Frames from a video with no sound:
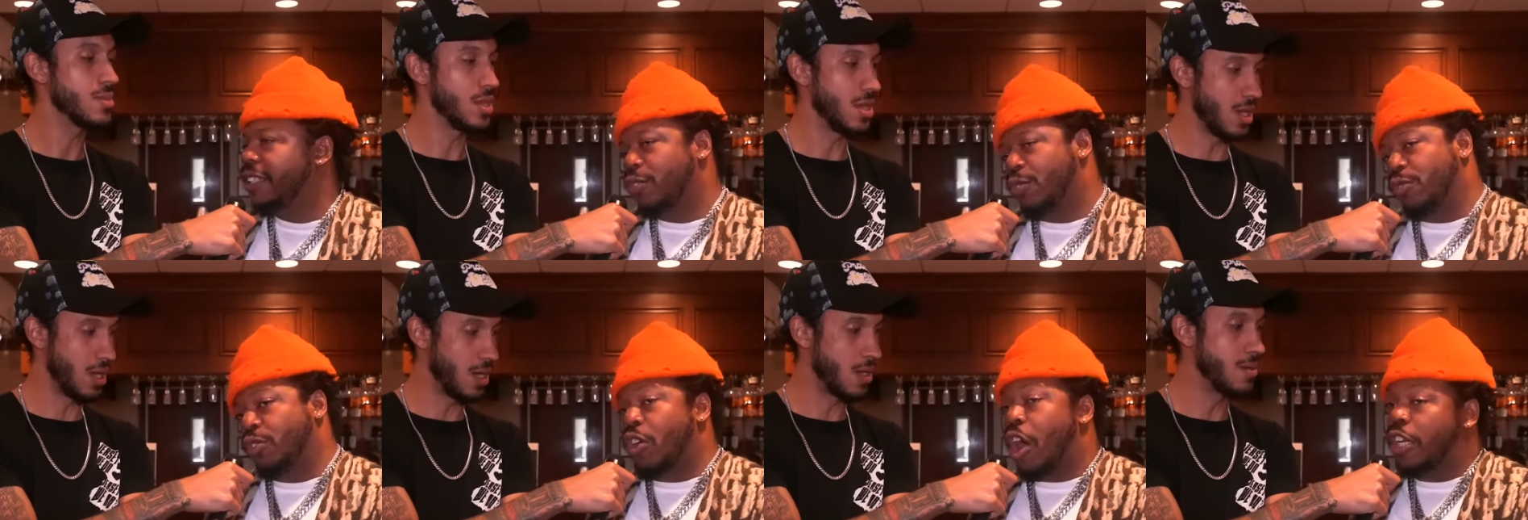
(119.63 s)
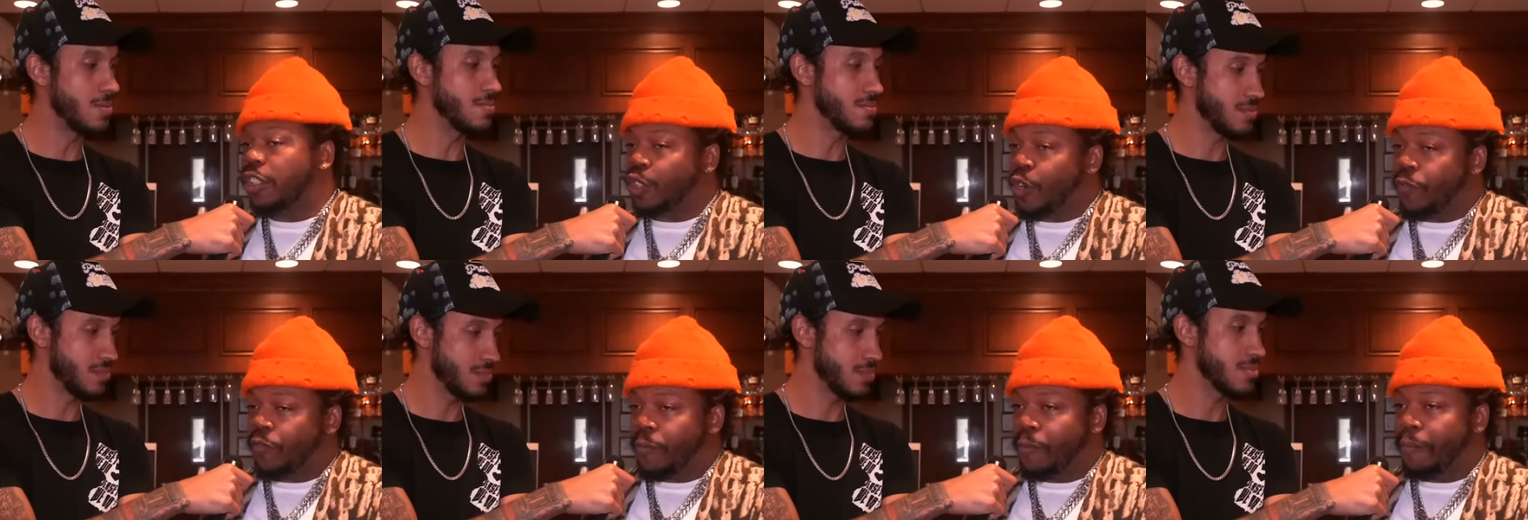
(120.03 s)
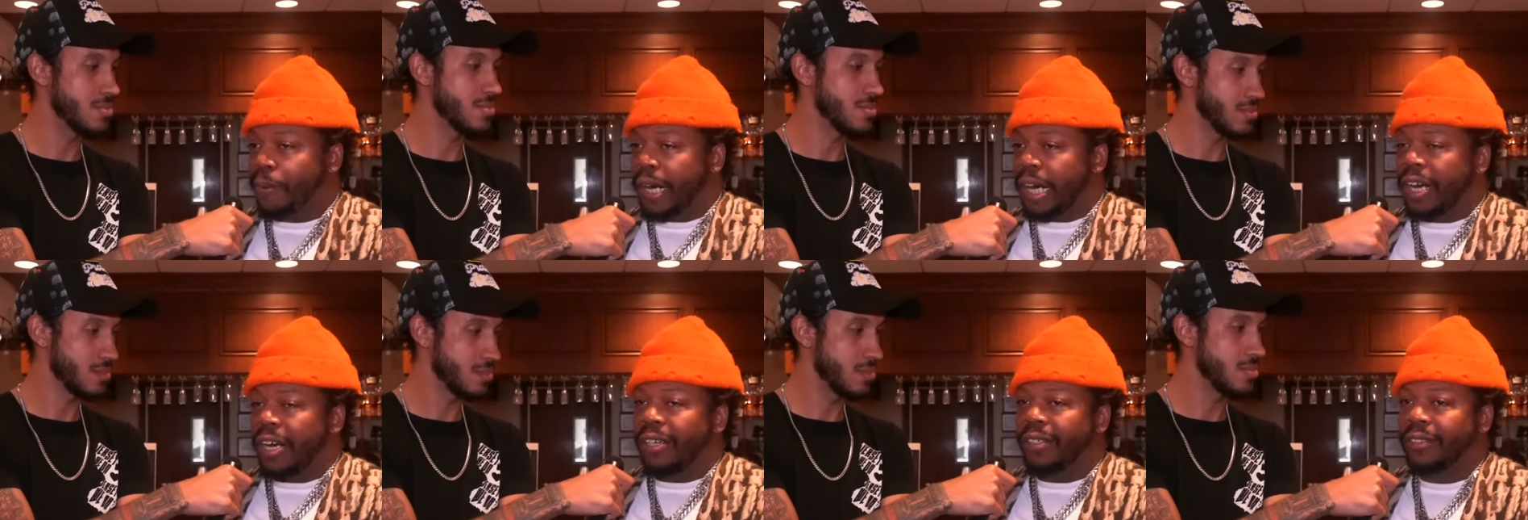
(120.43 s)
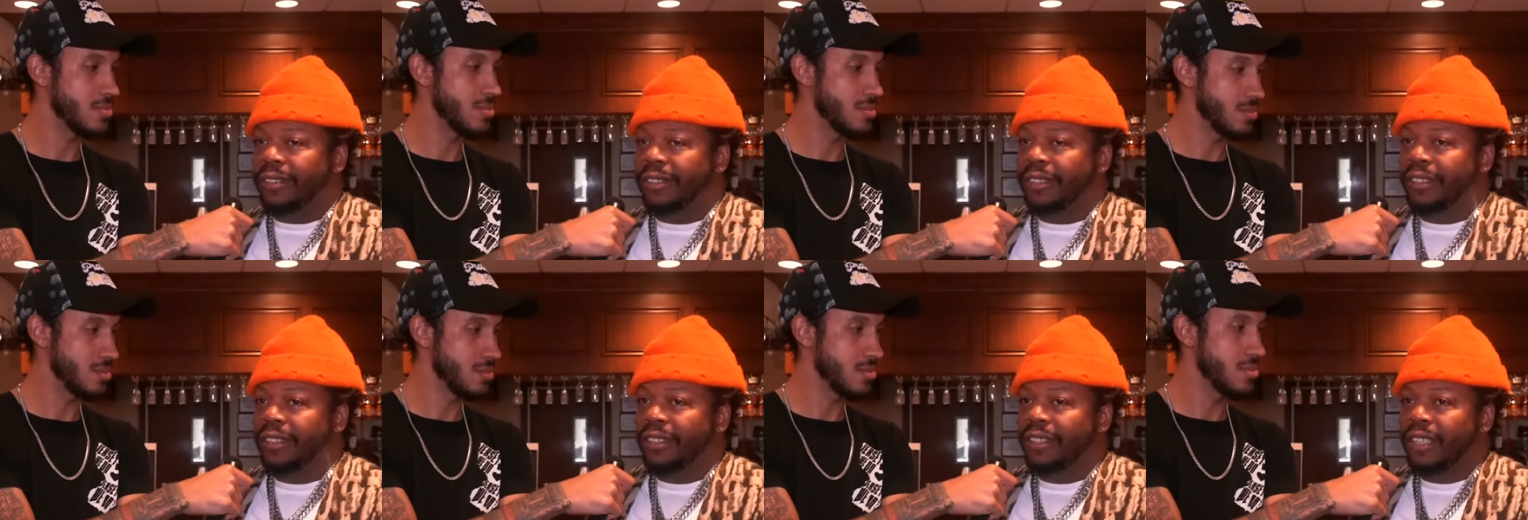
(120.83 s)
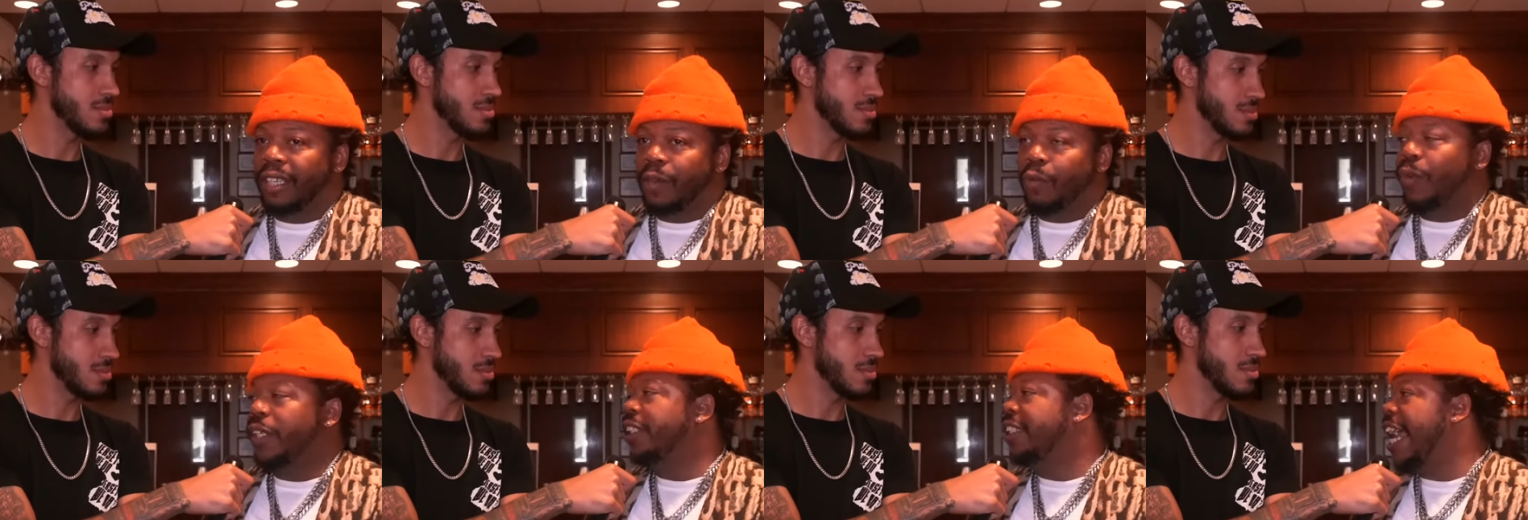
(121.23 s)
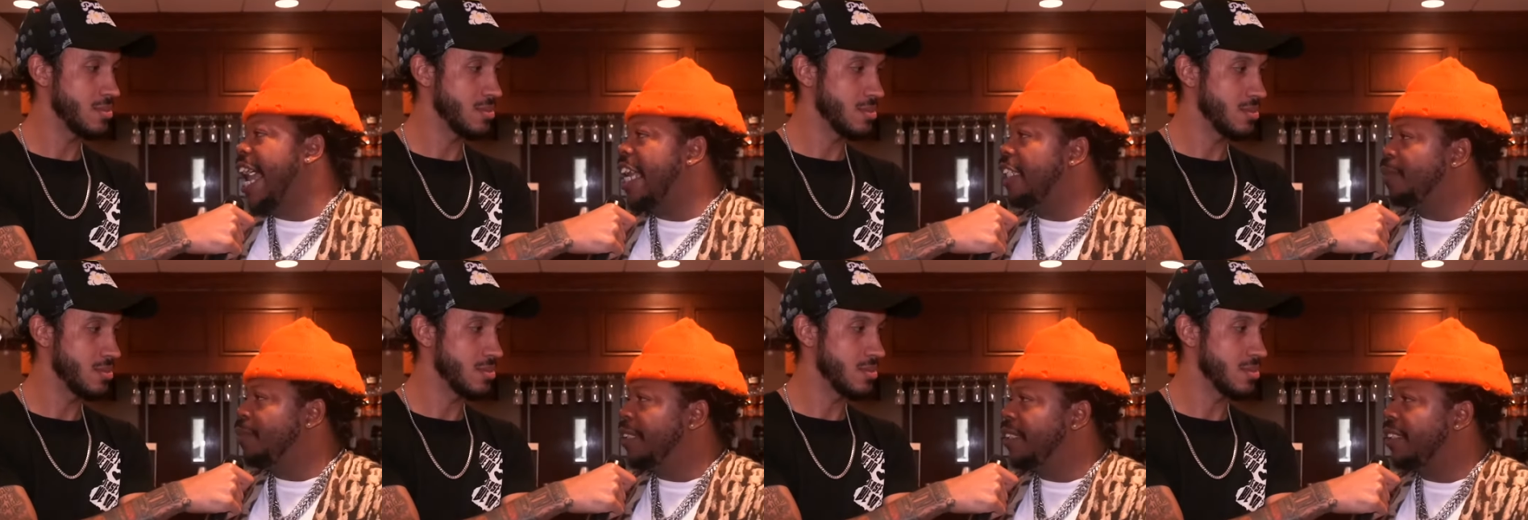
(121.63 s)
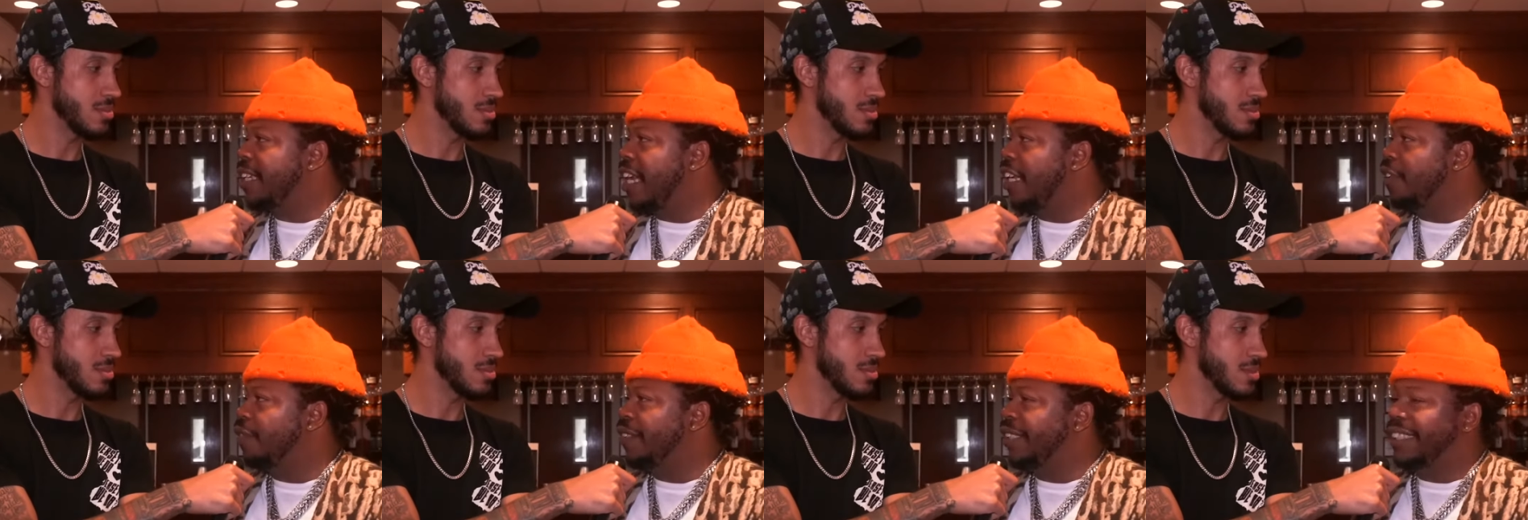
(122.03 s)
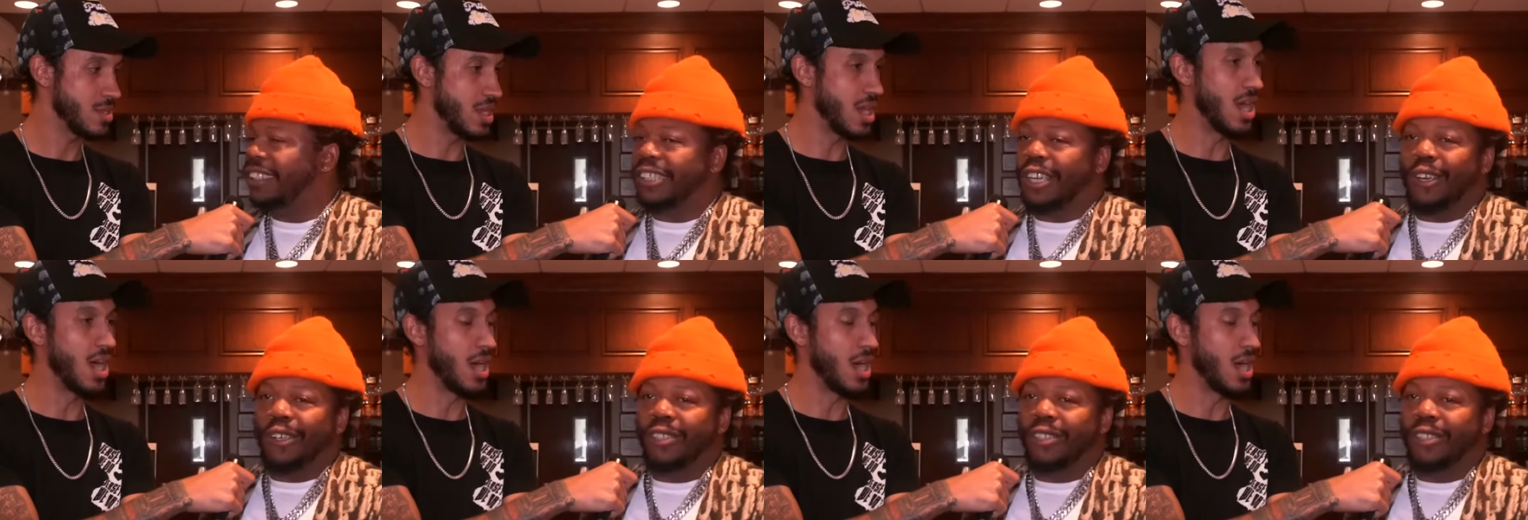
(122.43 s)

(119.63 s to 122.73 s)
Speaker 1: who's also from Borough with Jazmine Sullivan. So